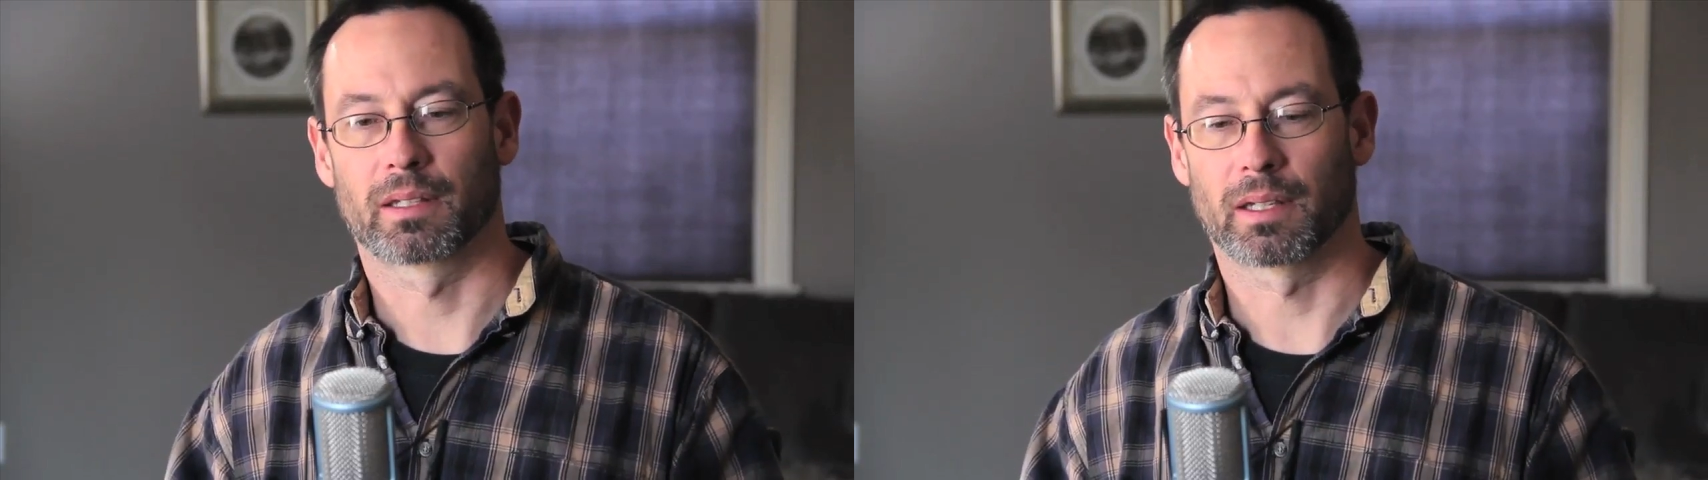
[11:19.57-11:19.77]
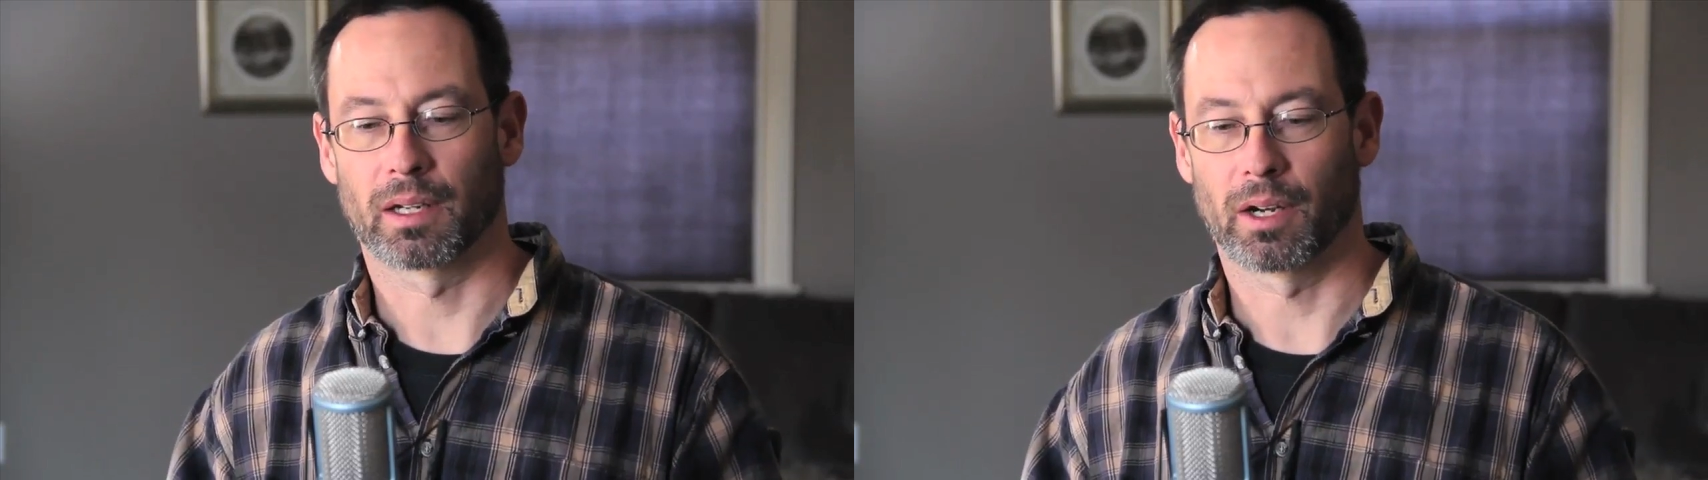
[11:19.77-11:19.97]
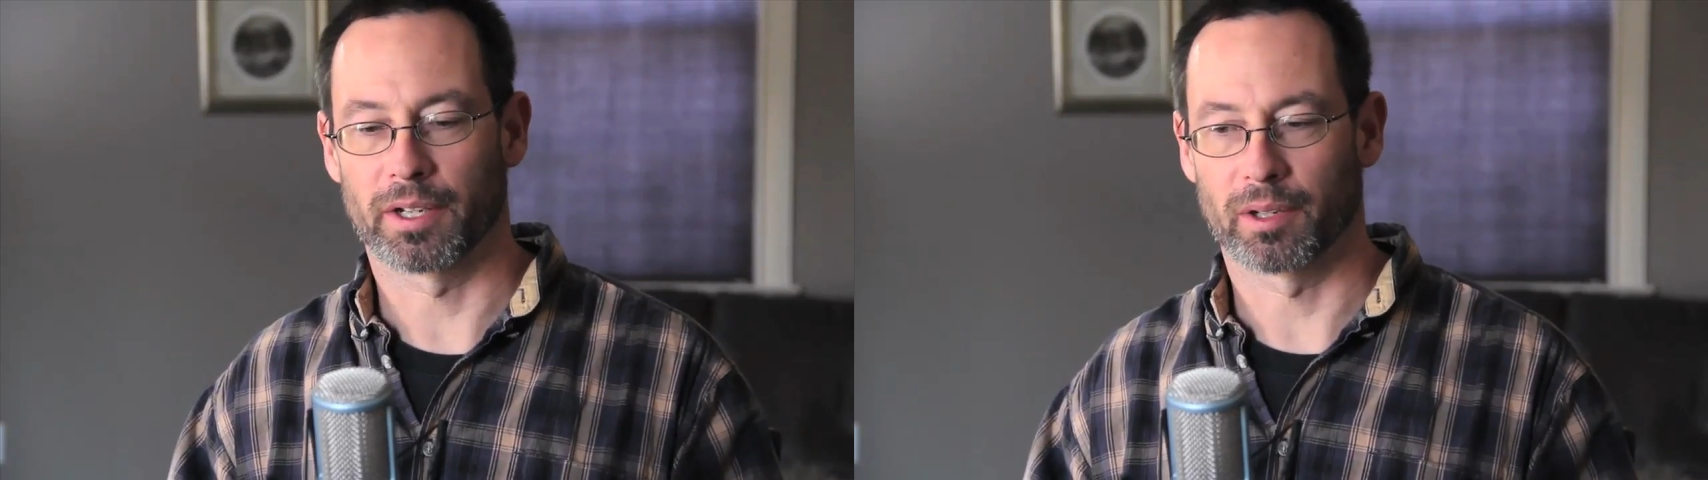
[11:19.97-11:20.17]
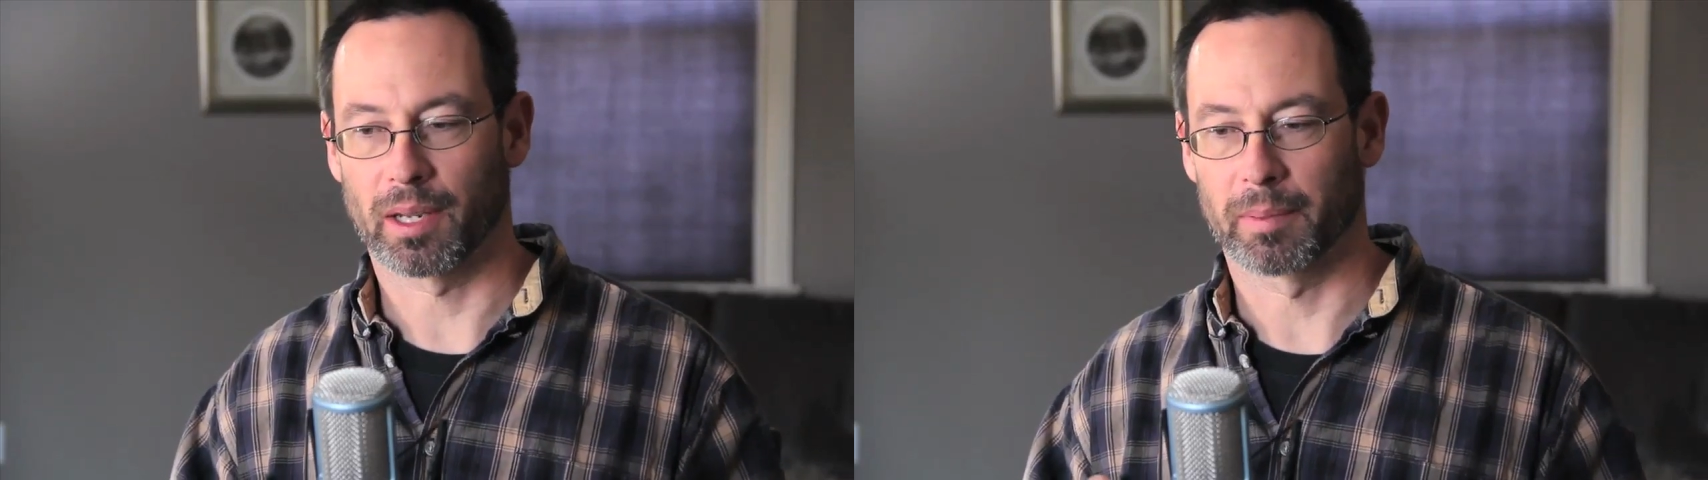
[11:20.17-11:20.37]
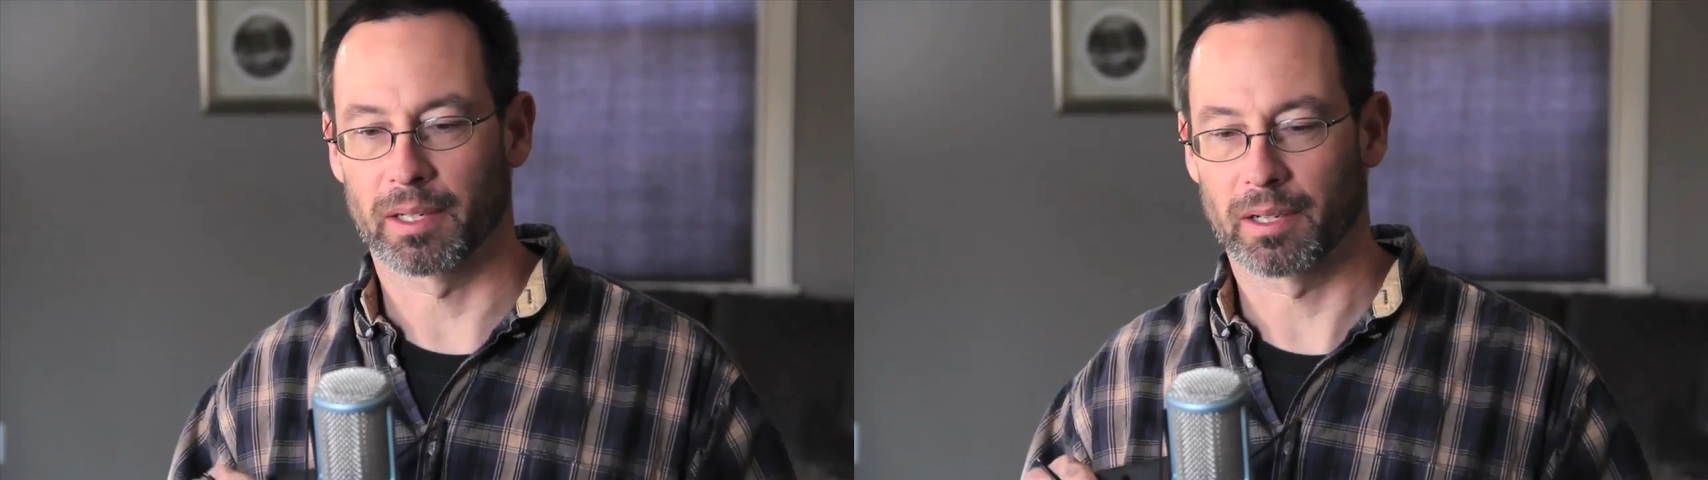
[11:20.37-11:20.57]
uh, audio
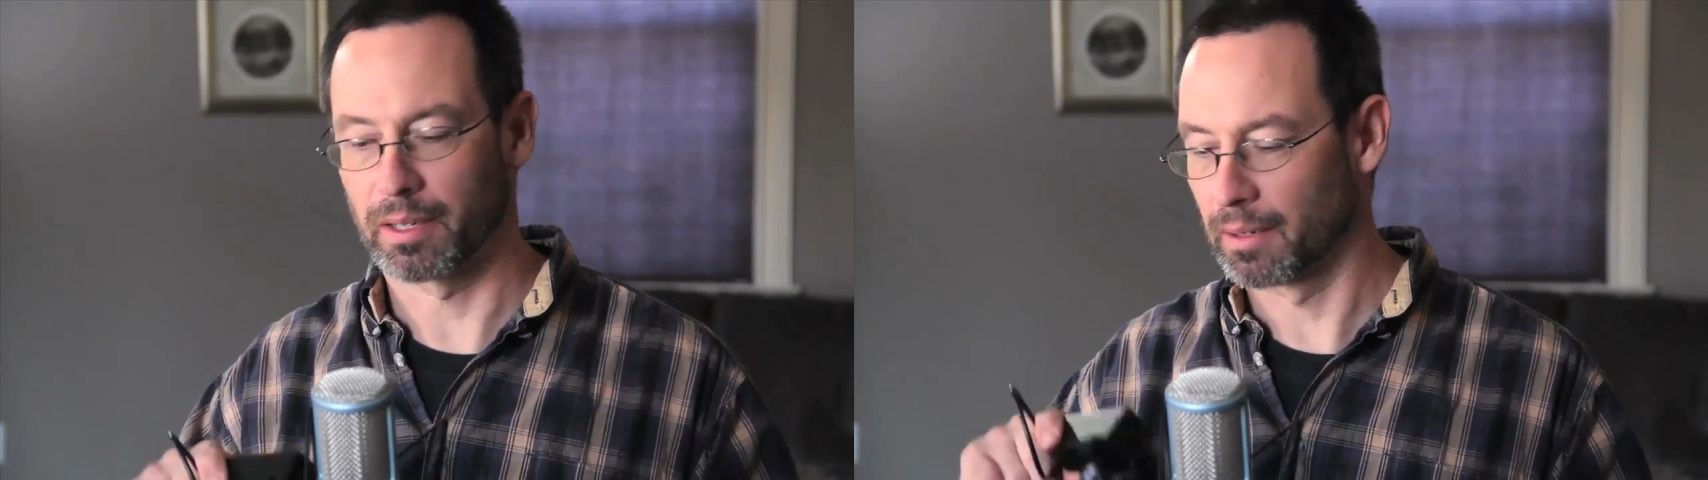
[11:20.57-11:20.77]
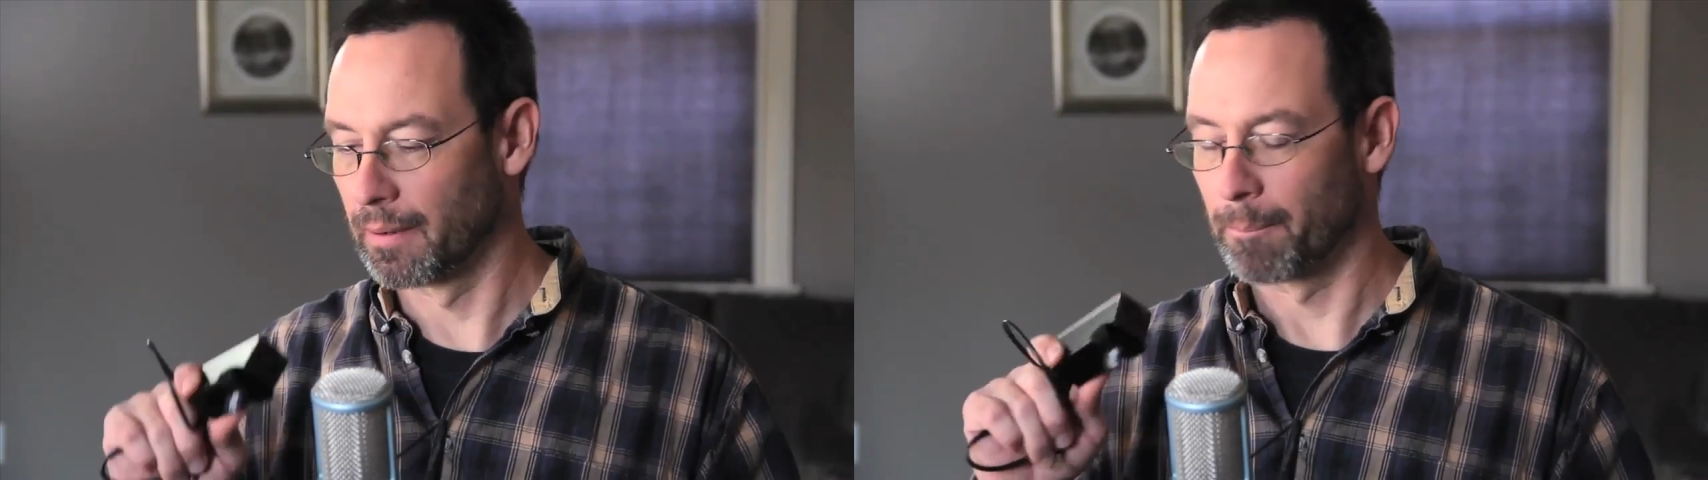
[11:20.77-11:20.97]
coming in here.